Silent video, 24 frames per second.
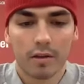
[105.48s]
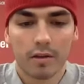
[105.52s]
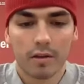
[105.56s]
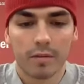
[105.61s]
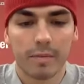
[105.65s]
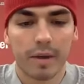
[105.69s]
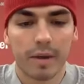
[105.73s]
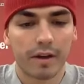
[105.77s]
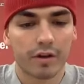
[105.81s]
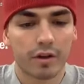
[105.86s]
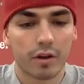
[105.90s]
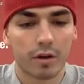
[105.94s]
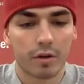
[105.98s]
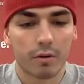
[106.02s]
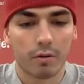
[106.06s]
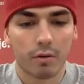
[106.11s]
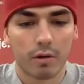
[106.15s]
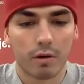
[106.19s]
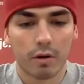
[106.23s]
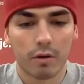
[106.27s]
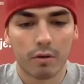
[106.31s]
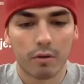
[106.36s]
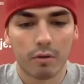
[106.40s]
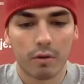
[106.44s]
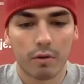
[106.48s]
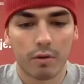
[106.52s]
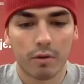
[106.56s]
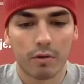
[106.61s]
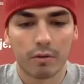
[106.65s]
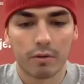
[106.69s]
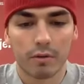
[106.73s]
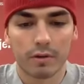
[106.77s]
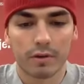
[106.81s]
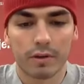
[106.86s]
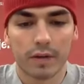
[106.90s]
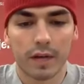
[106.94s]
make sure we're
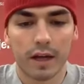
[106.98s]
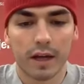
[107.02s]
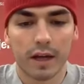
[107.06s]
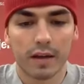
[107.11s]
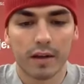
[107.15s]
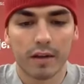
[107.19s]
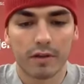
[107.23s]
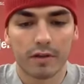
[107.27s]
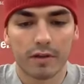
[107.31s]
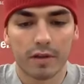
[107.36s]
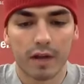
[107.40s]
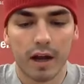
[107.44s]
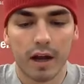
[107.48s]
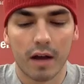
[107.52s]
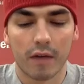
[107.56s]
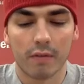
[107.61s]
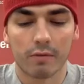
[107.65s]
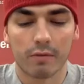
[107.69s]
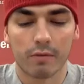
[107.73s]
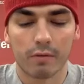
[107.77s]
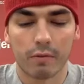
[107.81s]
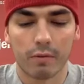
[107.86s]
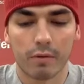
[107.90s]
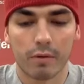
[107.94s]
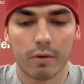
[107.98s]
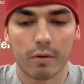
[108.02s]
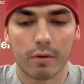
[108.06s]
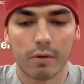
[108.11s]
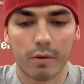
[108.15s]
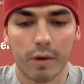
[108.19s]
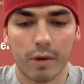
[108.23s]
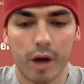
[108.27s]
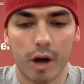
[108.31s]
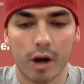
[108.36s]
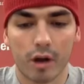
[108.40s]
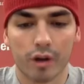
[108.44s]
taking those time or
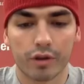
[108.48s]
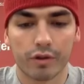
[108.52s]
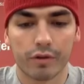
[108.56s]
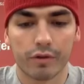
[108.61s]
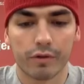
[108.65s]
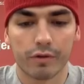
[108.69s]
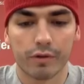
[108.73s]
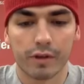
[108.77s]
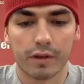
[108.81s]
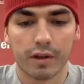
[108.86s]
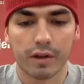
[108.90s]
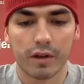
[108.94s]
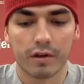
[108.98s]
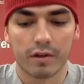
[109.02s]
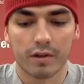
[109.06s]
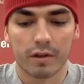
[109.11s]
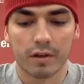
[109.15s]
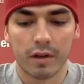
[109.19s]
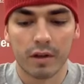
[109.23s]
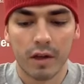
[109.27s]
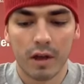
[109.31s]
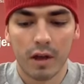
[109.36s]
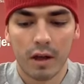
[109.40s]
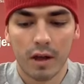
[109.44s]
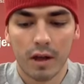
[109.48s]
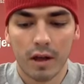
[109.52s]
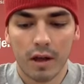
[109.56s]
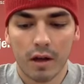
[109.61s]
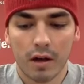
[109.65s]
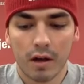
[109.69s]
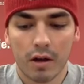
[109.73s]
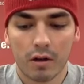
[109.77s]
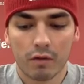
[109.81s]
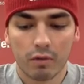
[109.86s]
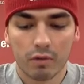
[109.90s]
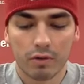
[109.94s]
we are shooting free throws. And
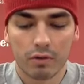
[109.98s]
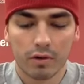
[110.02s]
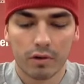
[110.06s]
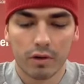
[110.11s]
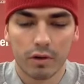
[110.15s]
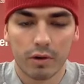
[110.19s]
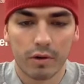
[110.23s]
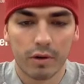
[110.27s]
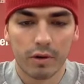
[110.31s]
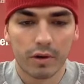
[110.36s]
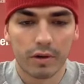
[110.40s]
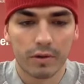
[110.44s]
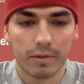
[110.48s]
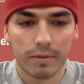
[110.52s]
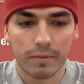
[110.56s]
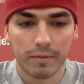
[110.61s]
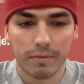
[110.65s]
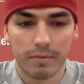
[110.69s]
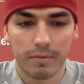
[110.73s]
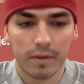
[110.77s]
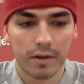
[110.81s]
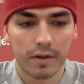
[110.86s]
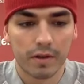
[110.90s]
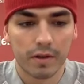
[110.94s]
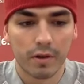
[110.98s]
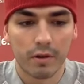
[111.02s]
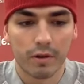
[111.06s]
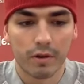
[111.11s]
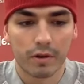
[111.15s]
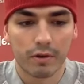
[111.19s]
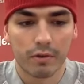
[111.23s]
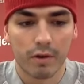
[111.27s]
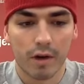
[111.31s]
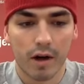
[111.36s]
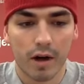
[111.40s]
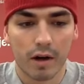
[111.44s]
Coach Wilson's always, he's
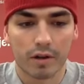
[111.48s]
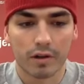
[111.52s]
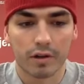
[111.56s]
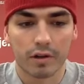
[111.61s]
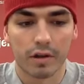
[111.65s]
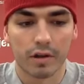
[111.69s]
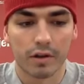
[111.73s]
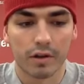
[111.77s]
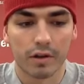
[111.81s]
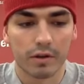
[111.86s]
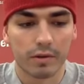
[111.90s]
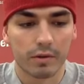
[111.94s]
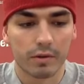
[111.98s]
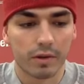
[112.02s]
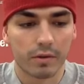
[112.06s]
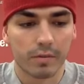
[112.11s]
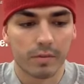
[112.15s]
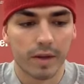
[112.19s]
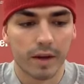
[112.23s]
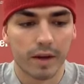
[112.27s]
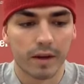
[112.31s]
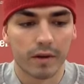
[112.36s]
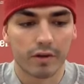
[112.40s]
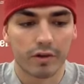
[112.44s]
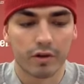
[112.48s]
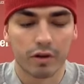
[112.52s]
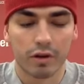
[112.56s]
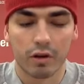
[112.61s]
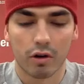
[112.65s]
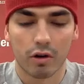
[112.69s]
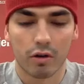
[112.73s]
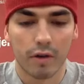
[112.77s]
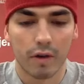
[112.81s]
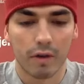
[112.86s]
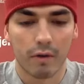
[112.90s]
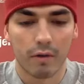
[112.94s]
always watching. He's always making
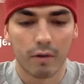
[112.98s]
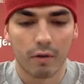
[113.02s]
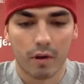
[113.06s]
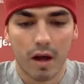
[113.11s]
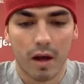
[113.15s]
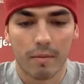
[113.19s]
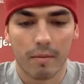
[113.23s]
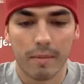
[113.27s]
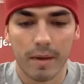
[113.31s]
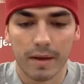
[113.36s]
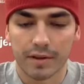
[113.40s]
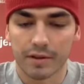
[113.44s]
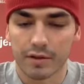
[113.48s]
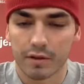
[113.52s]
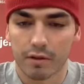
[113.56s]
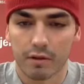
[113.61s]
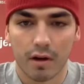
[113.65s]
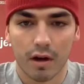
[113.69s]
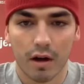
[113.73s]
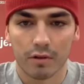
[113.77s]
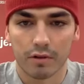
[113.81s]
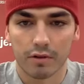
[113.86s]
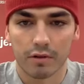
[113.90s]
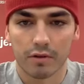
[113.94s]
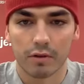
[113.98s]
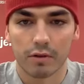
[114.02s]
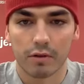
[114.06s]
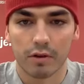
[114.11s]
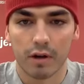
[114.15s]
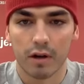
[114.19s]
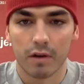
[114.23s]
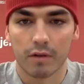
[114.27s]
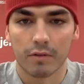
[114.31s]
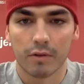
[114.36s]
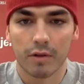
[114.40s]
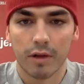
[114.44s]
sure that we're not messing around, screwing
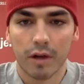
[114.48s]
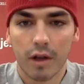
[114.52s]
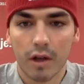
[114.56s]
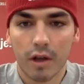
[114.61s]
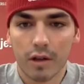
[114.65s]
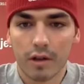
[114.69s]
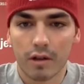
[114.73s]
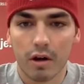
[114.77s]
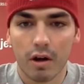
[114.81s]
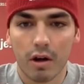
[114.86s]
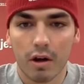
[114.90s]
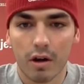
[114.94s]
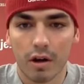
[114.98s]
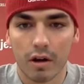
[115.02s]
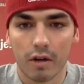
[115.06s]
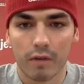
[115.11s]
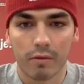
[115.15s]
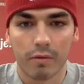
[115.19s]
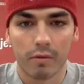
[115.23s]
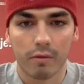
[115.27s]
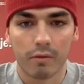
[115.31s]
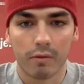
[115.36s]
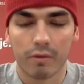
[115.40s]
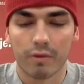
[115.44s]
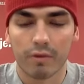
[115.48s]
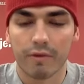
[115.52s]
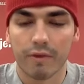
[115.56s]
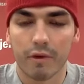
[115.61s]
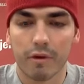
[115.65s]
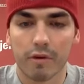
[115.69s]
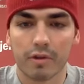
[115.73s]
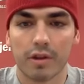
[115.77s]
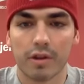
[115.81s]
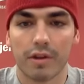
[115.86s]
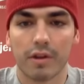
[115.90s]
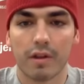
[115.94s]
around, talking. We're
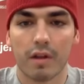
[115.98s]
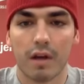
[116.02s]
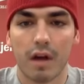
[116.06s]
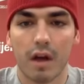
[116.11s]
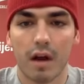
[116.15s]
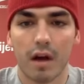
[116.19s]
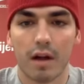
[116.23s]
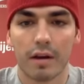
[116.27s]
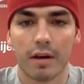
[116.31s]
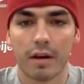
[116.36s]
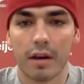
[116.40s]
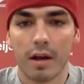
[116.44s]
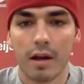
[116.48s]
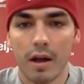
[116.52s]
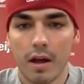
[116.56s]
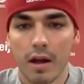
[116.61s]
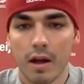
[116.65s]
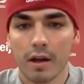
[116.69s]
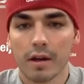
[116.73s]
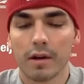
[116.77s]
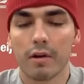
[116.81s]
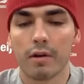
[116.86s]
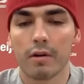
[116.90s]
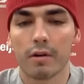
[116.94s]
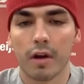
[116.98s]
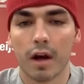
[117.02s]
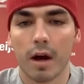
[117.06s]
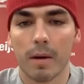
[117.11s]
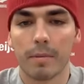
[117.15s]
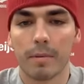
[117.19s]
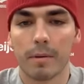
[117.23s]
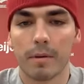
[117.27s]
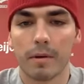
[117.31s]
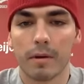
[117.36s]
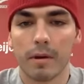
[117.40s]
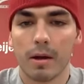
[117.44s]
focused up the line and going
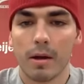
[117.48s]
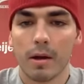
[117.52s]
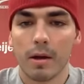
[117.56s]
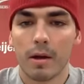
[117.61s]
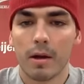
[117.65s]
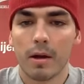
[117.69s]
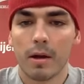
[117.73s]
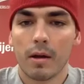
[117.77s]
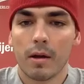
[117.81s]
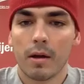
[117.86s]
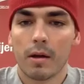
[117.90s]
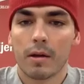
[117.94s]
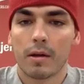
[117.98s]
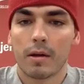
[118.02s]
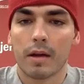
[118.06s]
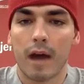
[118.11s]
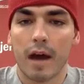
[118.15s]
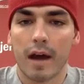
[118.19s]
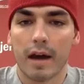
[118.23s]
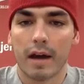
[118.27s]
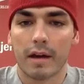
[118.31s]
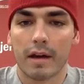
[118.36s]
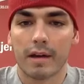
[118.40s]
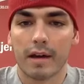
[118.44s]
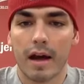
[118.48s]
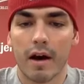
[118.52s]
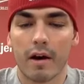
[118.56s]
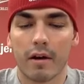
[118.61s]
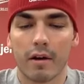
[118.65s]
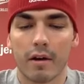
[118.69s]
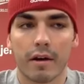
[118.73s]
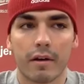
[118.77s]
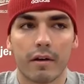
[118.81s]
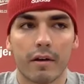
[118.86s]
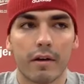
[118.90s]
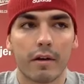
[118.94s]
up and knocking
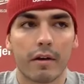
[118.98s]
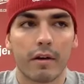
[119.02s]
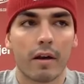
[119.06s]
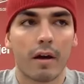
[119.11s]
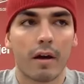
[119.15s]
down, and